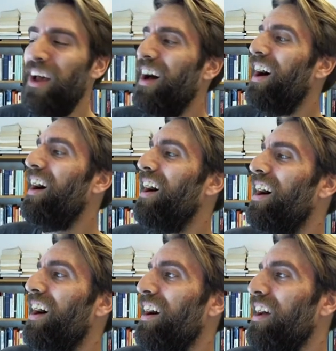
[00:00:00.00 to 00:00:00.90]

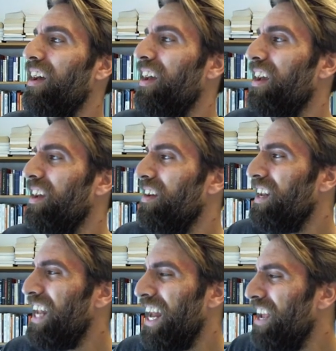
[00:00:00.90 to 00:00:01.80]
uh,
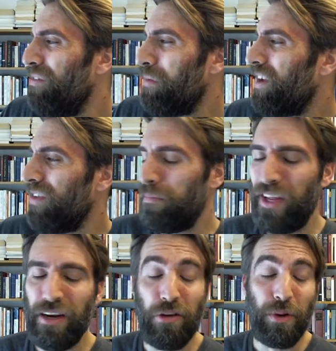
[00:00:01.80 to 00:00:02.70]
not even because I
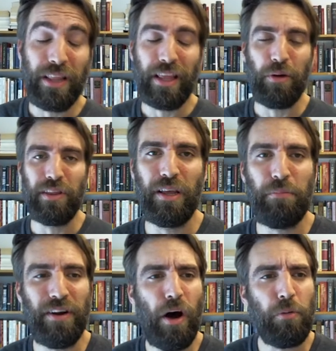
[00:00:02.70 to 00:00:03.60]
plan to do anything with
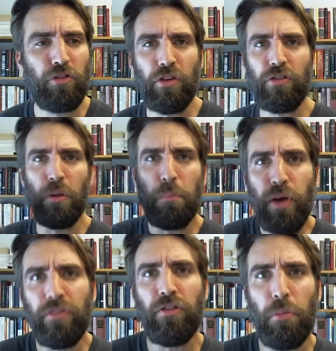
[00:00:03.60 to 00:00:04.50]
but almost just the
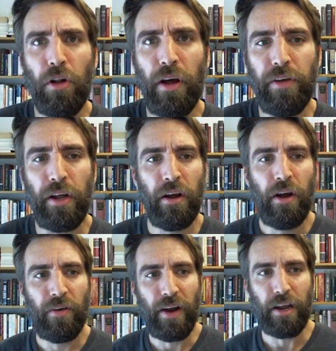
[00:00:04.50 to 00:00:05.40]
principle of it,
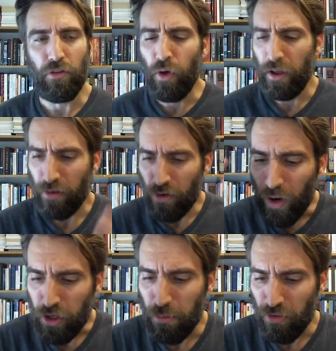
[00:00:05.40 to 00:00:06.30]
right?
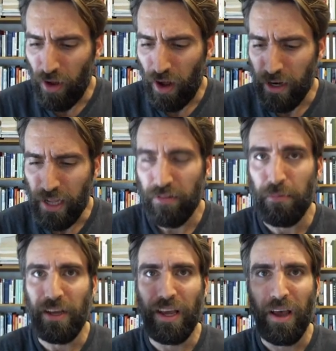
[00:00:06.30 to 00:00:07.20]
Gresham's law needs to
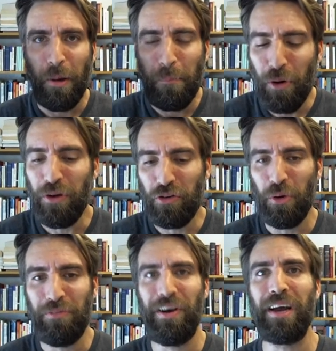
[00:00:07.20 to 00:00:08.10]
be put into
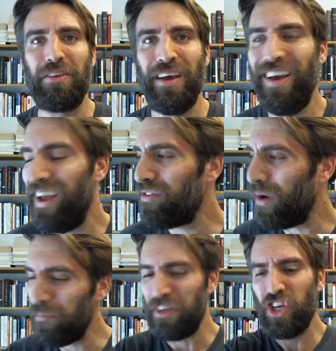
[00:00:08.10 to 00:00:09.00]
effect. And so
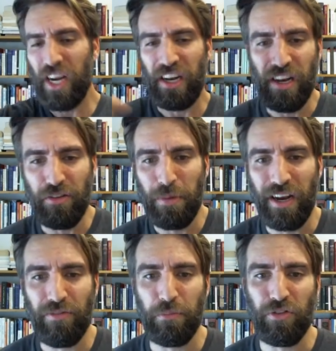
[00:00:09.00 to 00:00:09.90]
I'm ejecting this penny
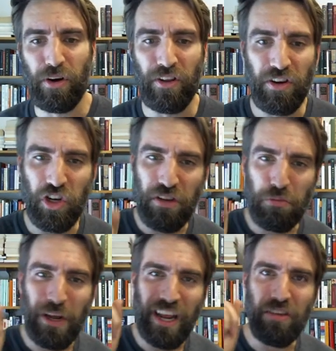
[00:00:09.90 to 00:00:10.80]
from circulation. This
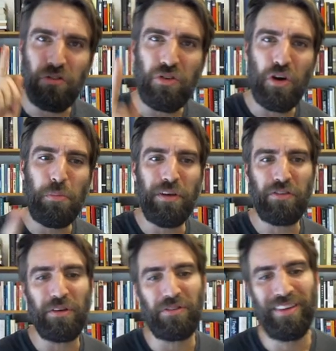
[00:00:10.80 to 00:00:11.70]
penny has no
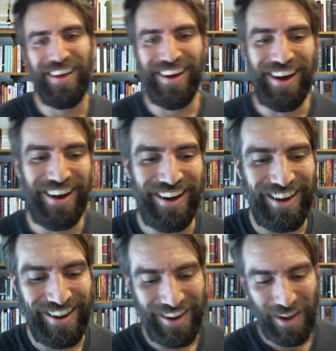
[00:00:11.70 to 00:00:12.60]
business uh,
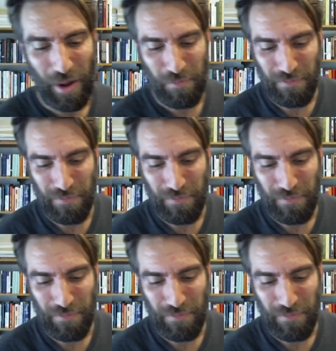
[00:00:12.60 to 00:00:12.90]
uh,